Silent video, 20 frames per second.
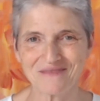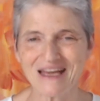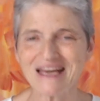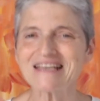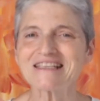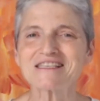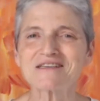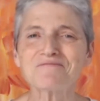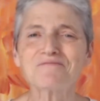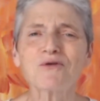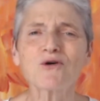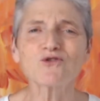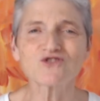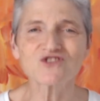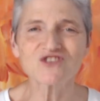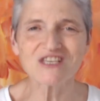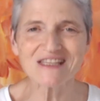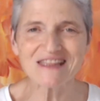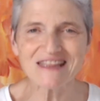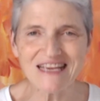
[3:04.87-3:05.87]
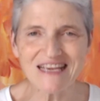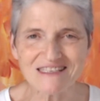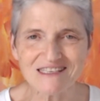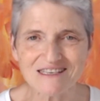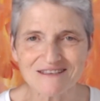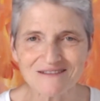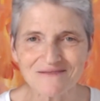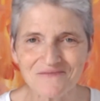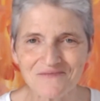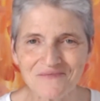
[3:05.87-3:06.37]
It's important to
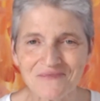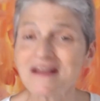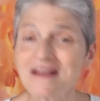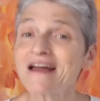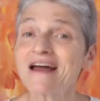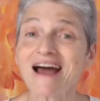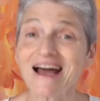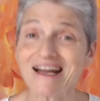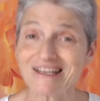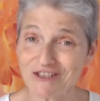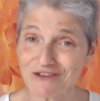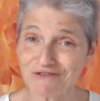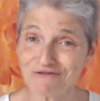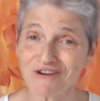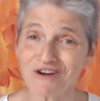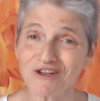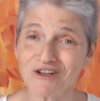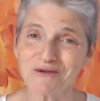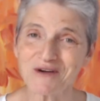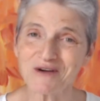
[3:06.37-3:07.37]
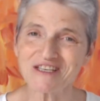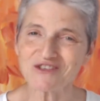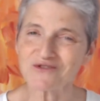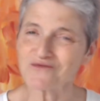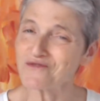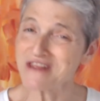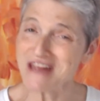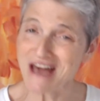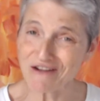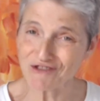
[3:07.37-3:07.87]
listen and to follow it
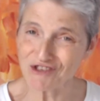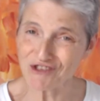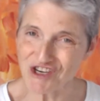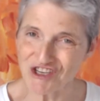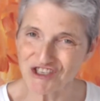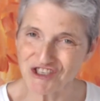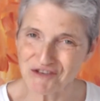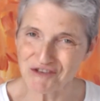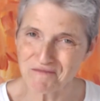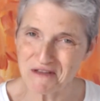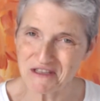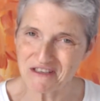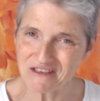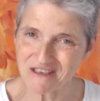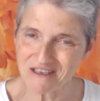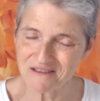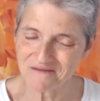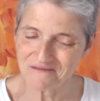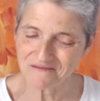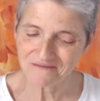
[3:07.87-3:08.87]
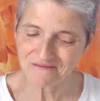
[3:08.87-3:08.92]
without judgment.